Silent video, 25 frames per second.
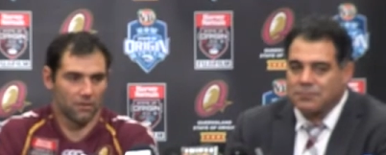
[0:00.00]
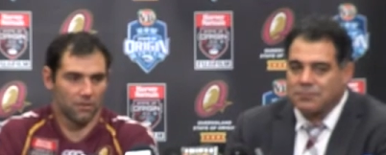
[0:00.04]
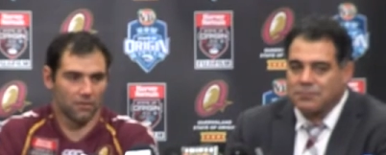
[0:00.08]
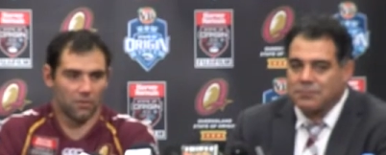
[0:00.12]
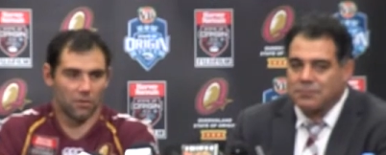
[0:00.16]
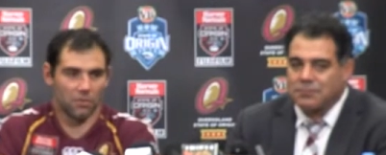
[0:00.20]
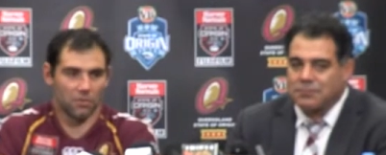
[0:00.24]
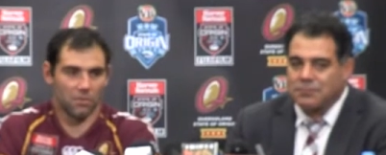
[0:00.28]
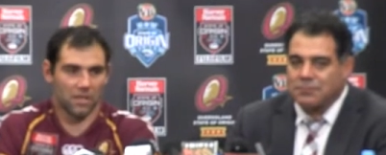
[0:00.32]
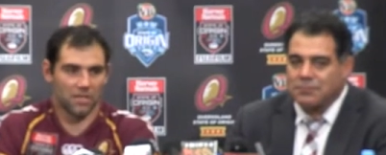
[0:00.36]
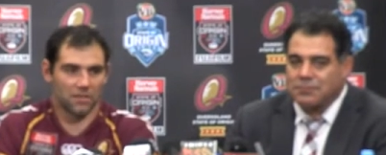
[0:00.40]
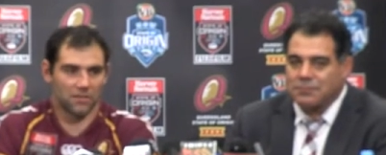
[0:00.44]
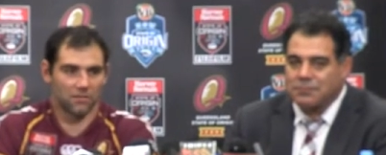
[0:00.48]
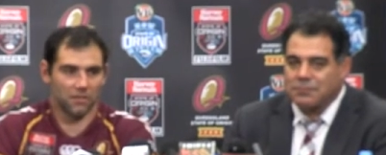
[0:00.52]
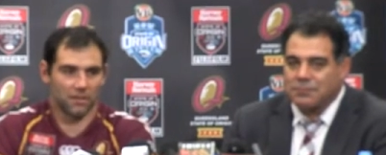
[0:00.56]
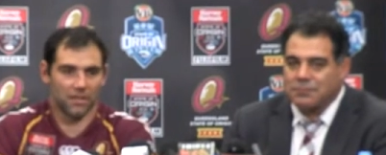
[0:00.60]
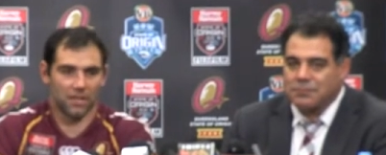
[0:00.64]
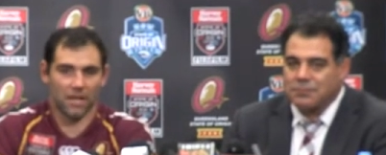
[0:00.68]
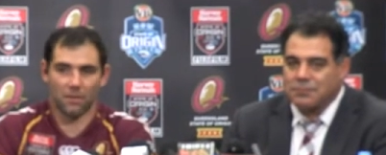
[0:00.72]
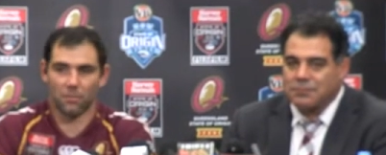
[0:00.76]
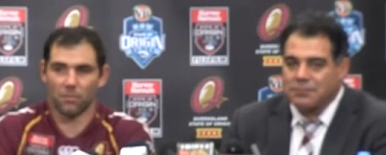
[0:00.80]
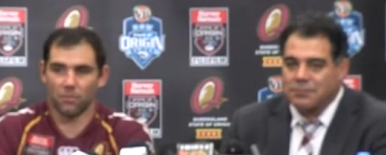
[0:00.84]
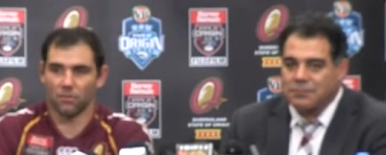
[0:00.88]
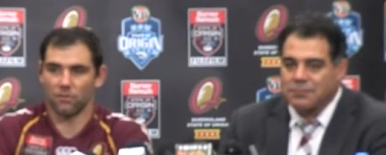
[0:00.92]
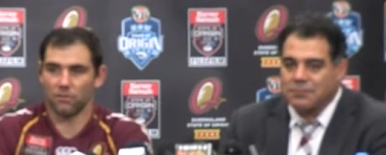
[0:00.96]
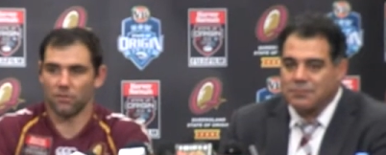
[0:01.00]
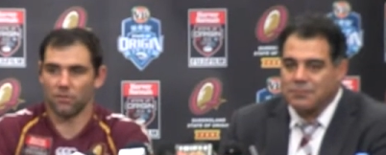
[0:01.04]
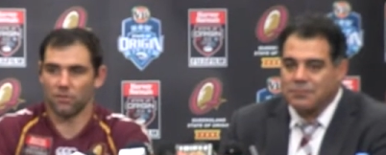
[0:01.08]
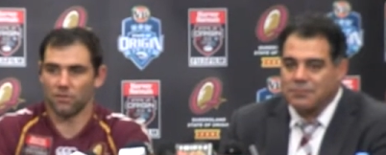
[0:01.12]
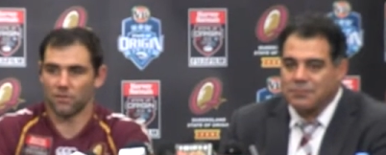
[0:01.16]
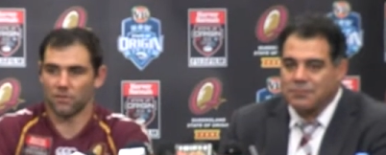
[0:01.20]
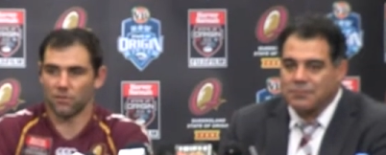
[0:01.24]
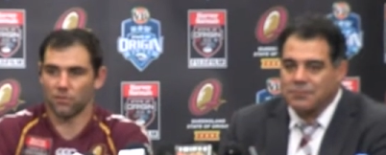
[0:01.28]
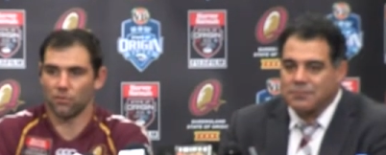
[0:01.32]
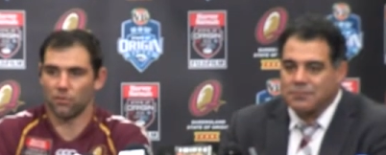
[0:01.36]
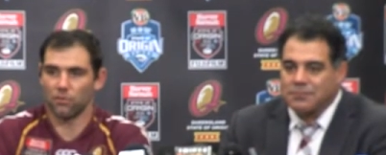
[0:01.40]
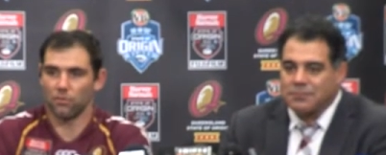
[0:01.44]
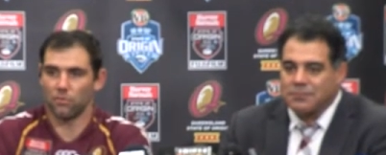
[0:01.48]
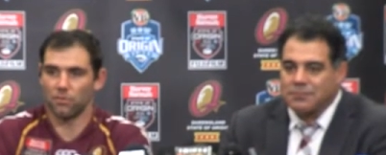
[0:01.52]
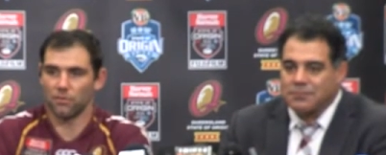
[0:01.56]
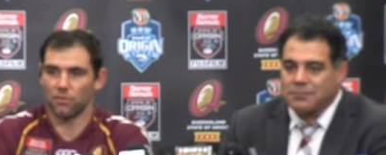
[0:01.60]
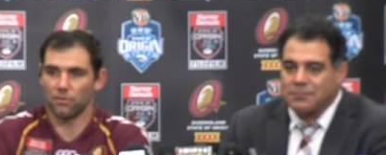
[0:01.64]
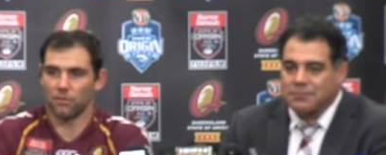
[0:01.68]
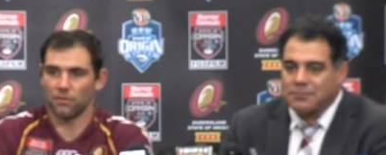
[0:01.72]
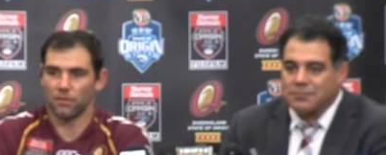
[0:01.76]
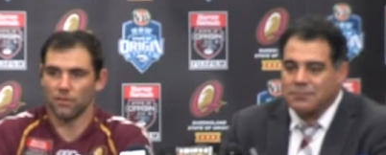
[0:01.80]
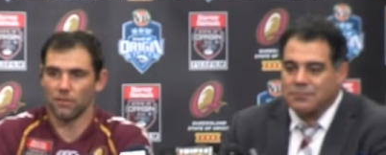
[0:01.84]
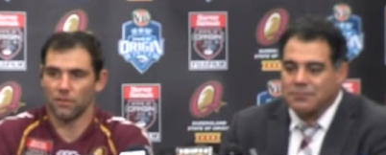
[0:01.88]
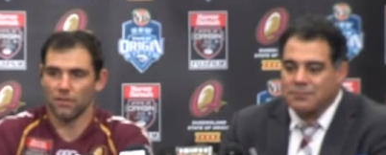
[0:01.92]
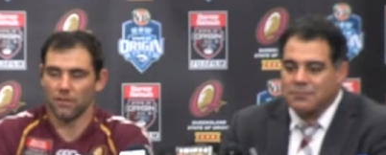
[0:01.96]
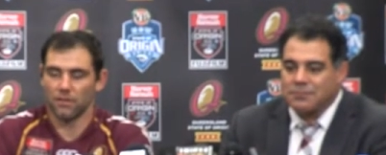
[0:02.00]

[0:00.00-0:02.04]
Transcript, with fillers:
Speaker 1: too much of a gap on, the scoreboard,